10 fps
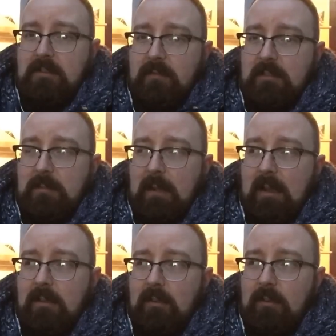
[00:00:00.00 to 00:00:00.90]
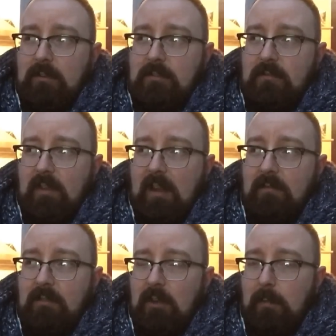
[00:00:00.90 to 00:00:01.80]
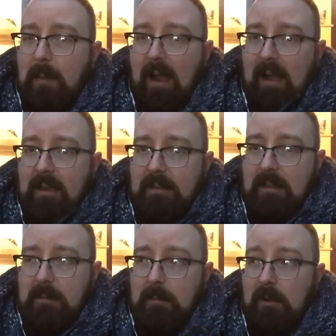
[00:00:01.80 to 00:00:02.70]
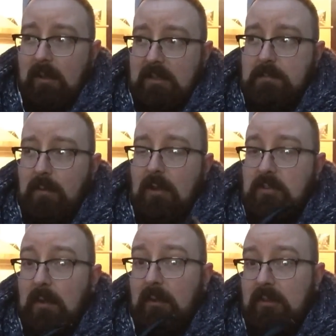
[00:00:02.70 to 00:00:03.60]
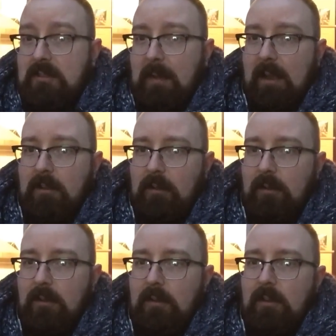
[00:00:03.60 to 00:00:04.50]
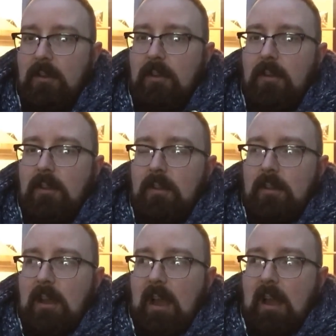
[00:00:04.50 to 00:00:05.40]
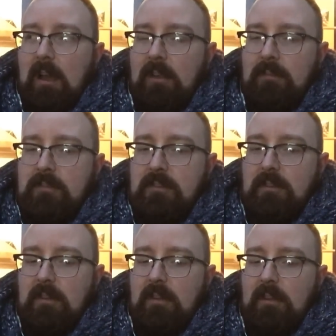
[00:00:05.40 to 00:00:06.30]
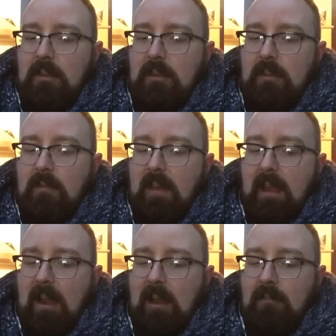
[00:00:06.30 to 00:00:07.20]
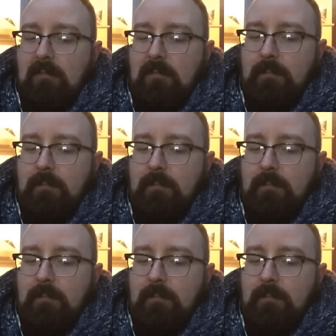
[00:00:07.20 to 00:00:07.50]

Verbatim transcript: the tobaccos, they have no part in it anymore. It's British American tobacco and they have